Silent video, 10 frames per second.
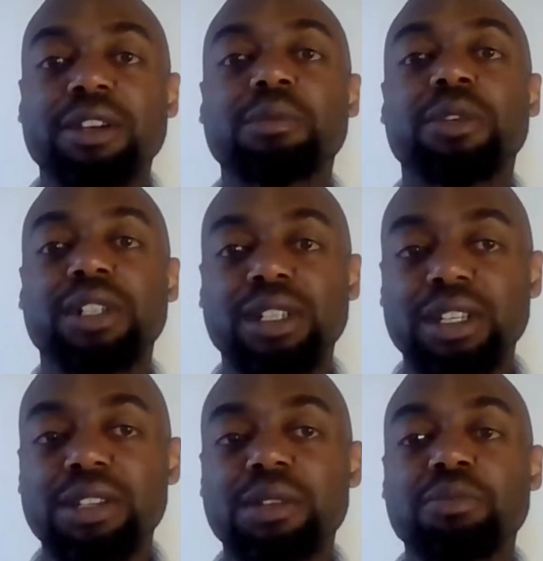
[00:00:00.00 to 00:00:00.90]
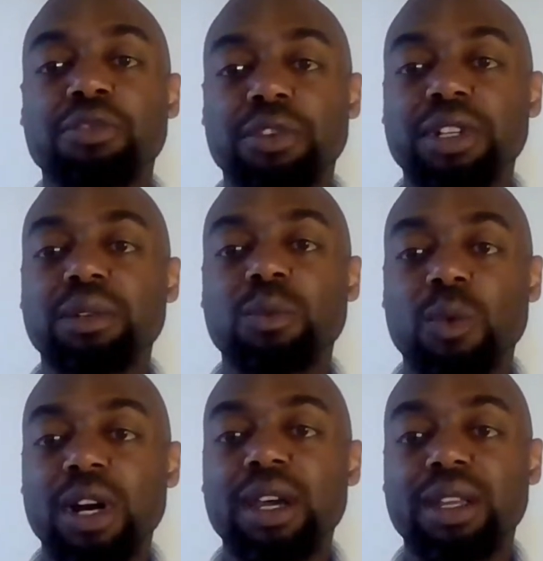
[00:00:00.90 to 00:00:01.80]
but it is a pretty
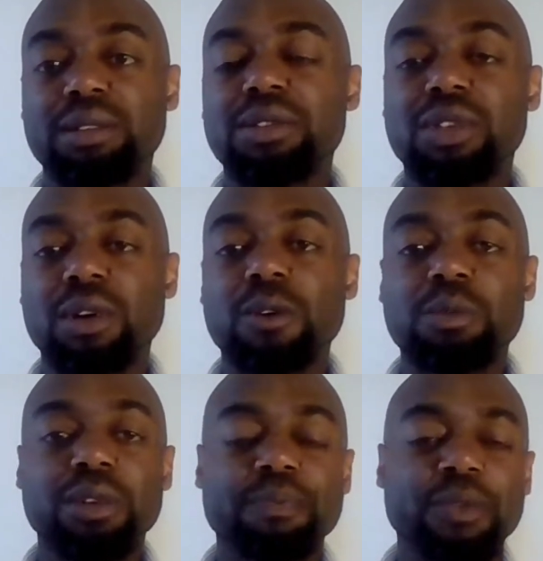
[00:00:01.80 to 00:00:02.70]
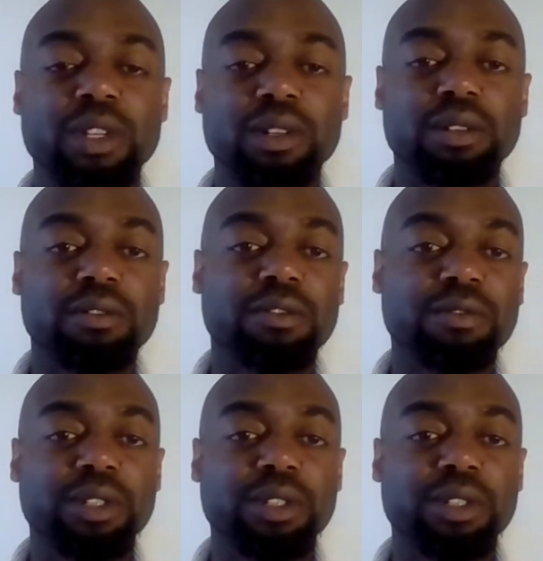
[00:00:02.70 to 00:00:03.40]
wide scope of